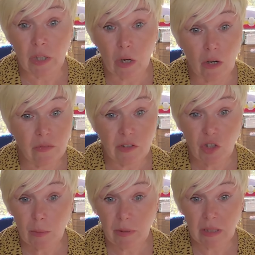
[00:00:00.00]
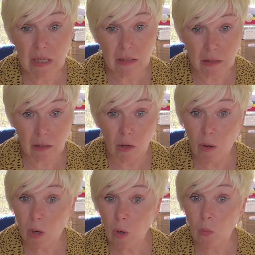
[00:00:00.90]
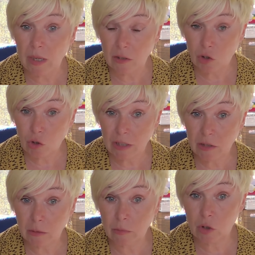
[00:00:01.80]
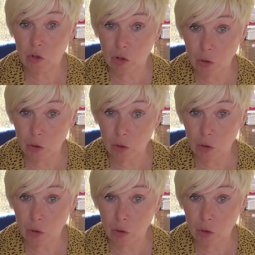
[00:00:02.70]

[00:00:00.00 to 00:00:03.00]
We got off the ship at 9 o'clock and went straight up to